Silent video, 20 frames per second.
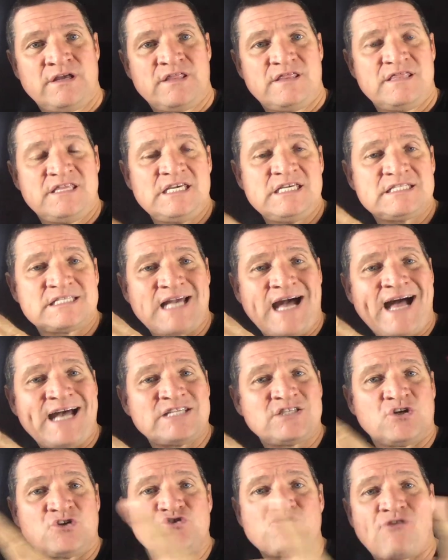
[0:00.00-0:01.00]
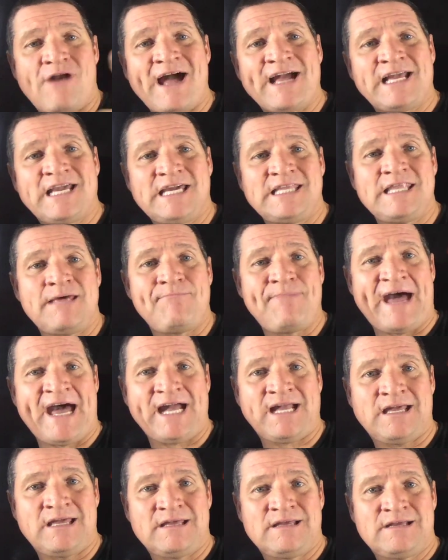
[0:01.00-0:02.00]
These guys are drunk in the
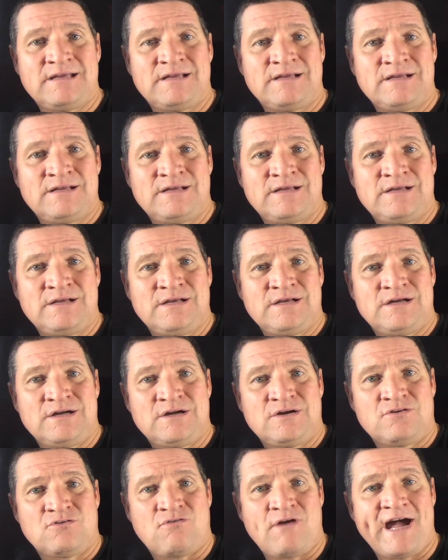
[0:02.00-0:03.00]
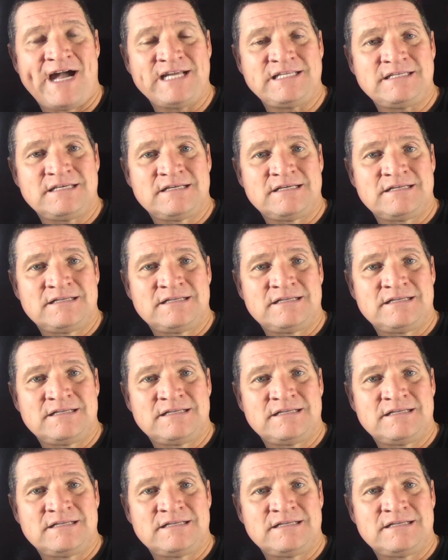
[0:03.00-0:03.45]
back, right?